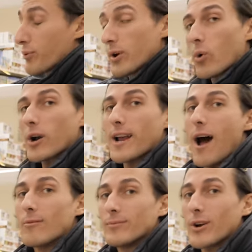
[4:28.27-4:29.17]

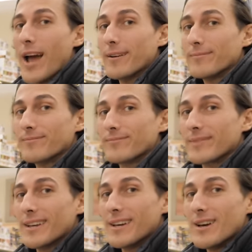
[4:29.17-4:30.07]
pre-workout, okay?
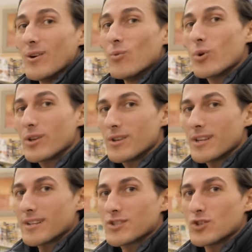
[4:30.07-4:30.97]
What do you need
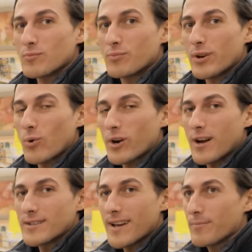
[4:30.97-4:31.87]
to consume
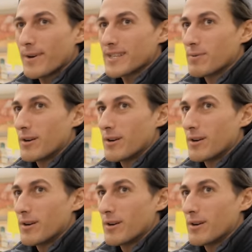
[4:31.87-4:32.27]
pre-workout to have the best